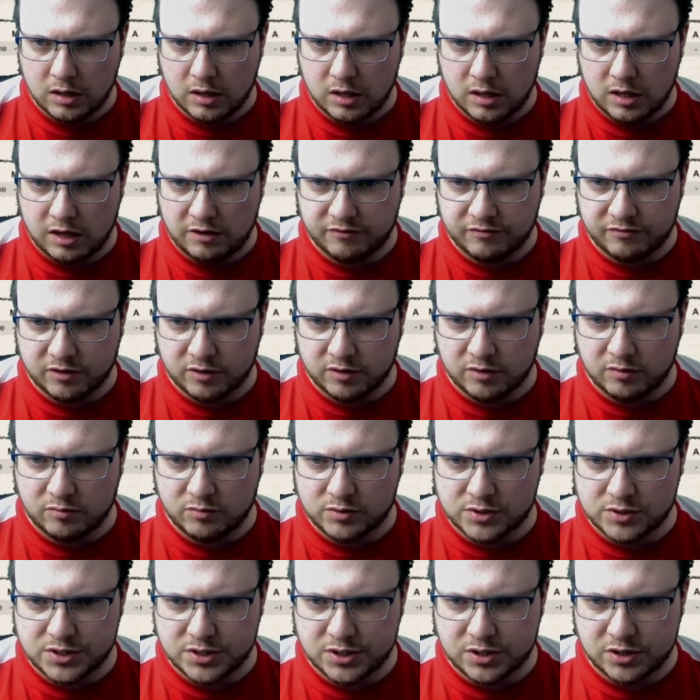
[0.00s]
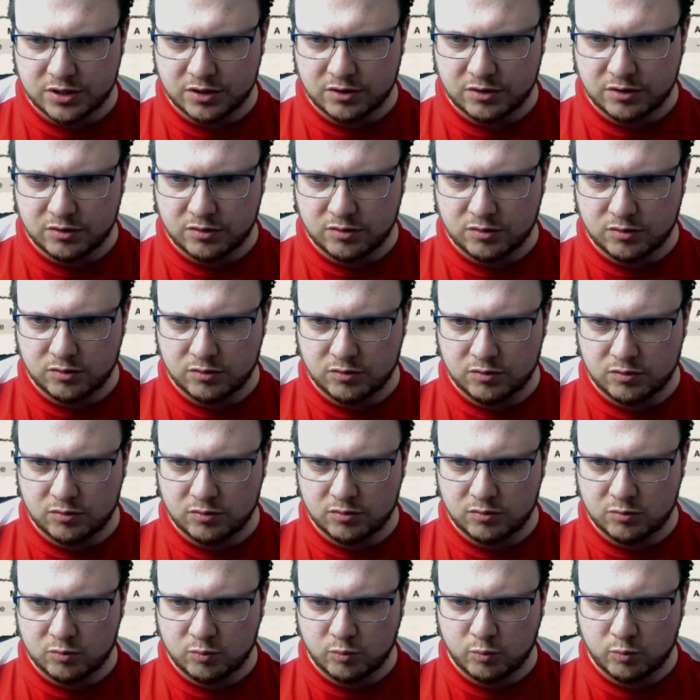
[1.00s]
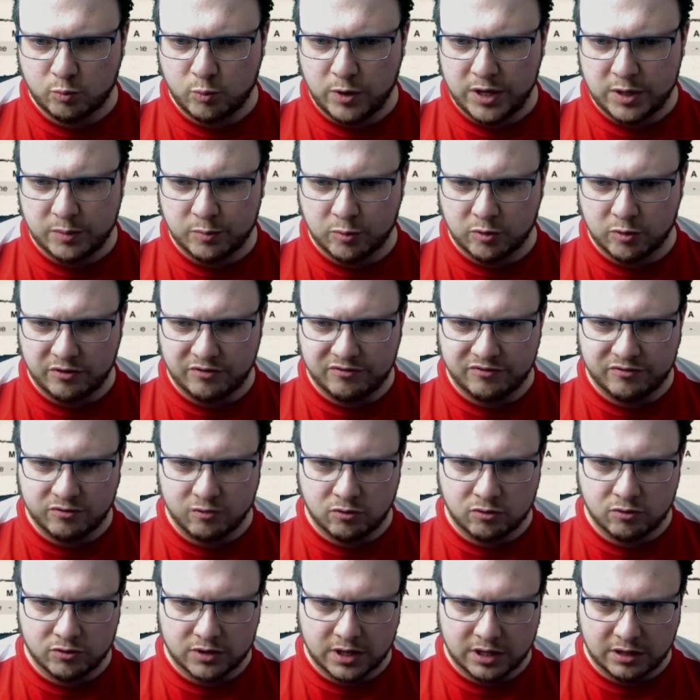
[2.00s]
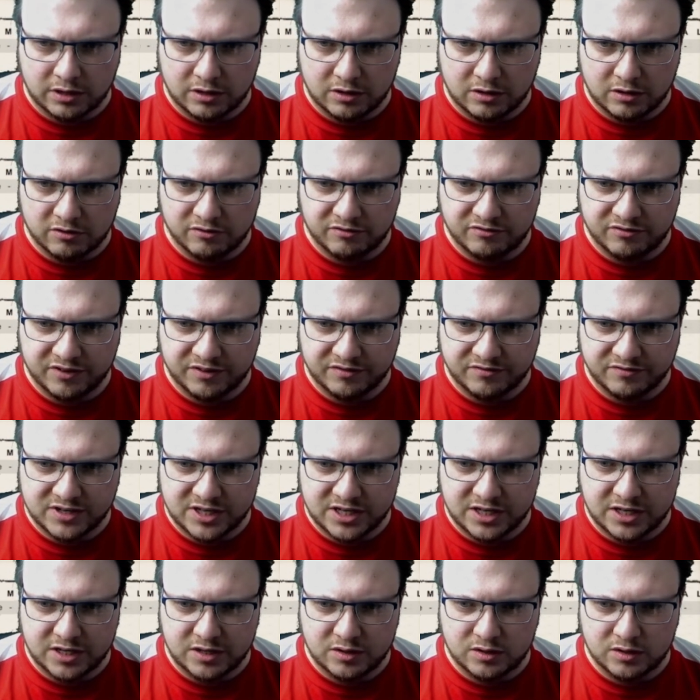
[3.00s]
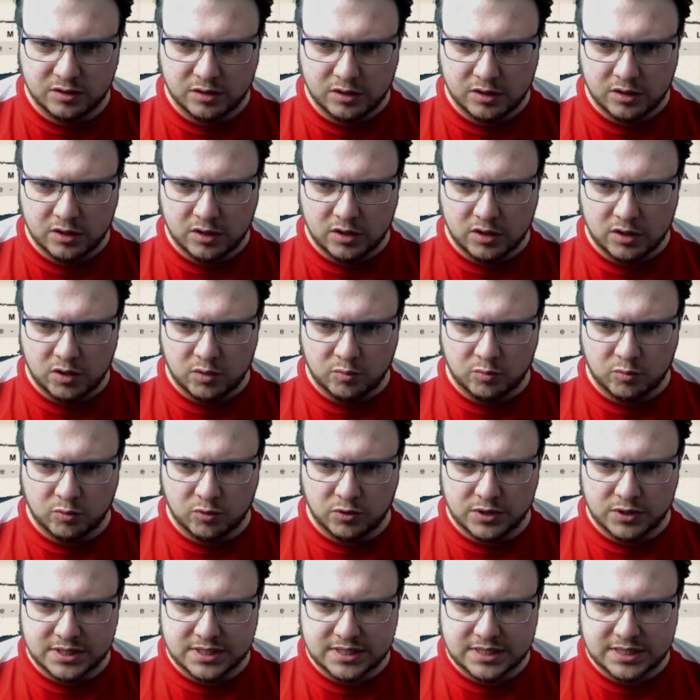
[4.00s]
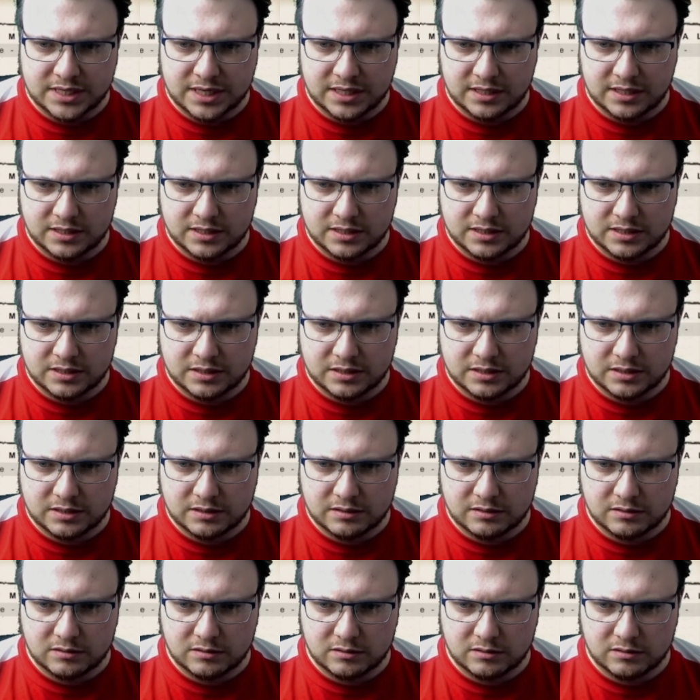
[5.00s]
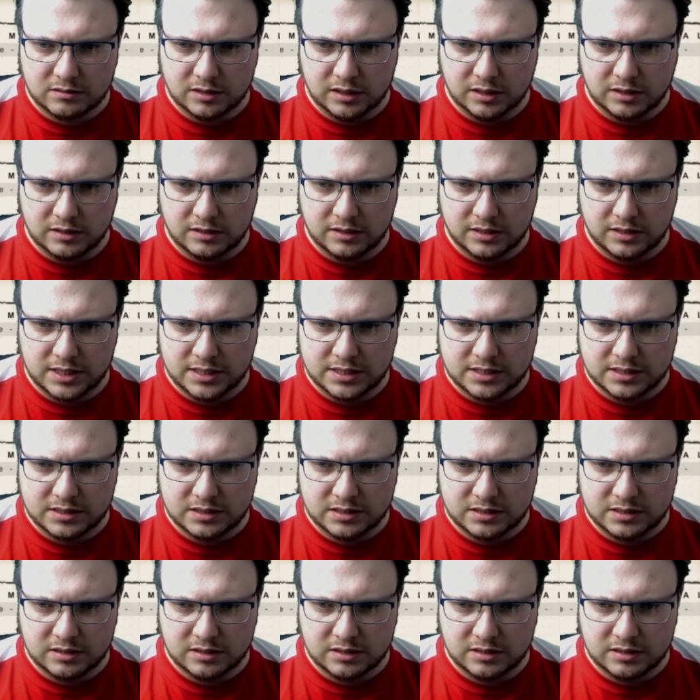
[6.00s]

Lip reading: If I was to go wheel 0.4, then I can go 15.6 like this.